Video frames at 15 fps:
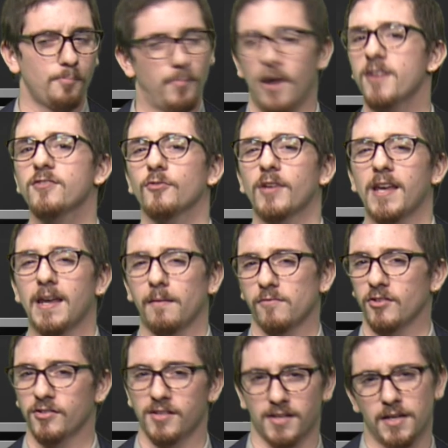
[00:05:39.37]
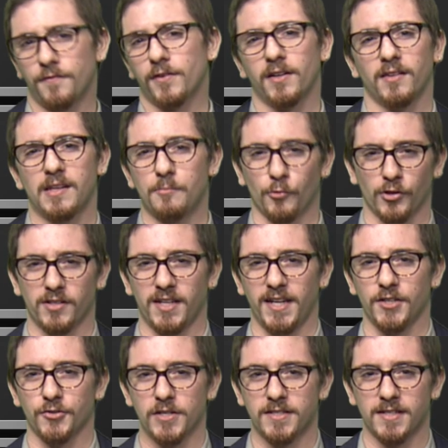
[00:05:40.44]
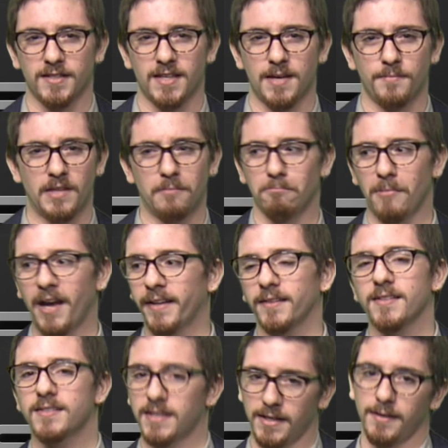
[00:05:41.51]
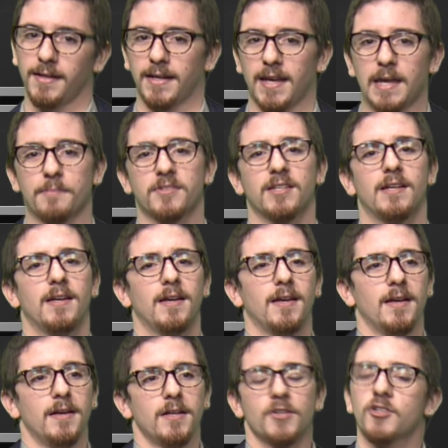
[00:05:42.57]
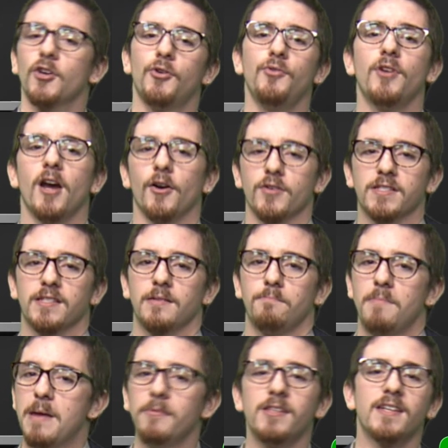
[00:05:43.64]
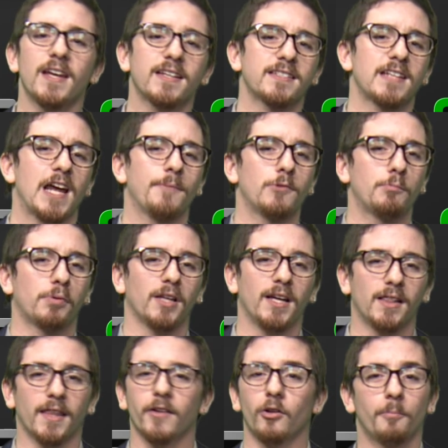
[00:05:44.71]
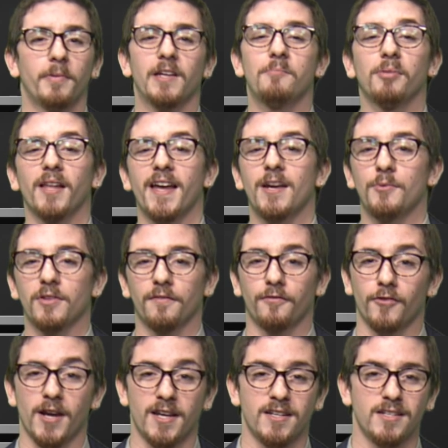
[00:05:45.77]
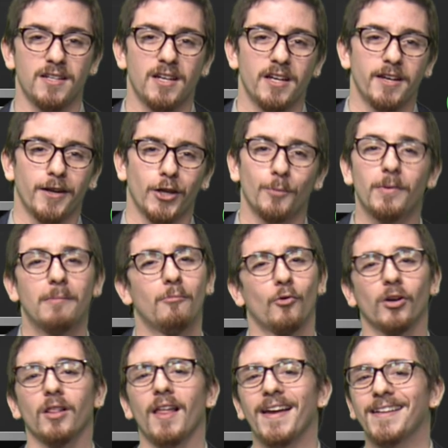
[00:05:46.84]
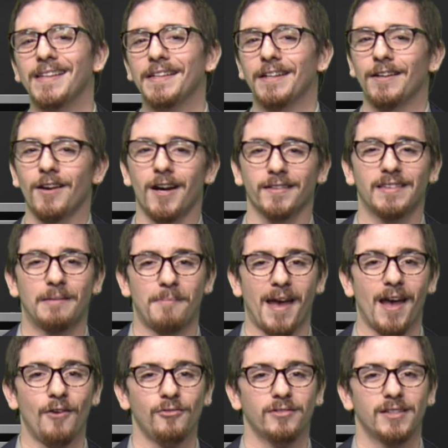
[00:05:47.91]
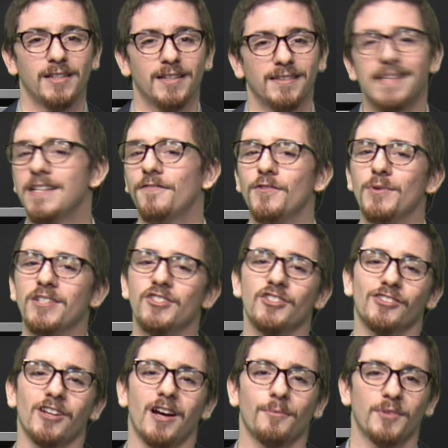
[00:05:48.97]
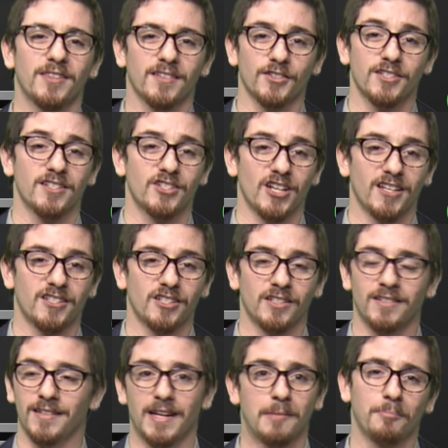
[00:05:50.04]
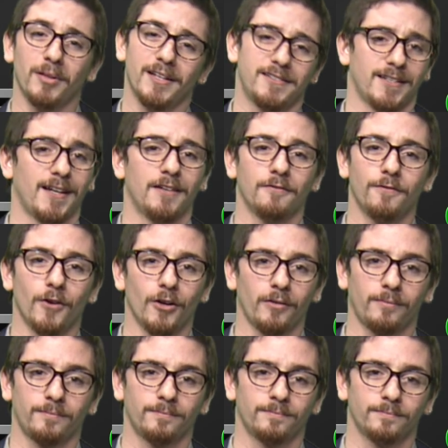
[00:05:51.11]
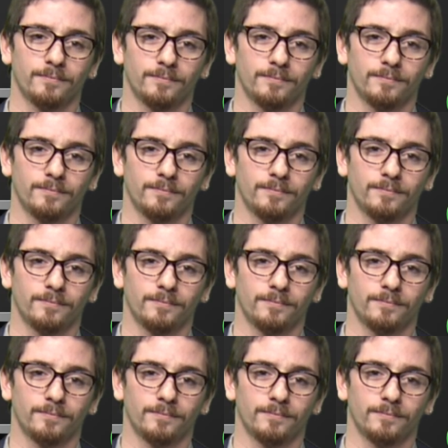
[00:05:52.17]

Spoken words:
Puzzle games are significantly more dangerous to them than mindless killing games. So who knows, maybe the next time you play Little Big Planet with a friend, you'll be more likely to knock them out than if you had just gone with their suggestion and played Titanfall.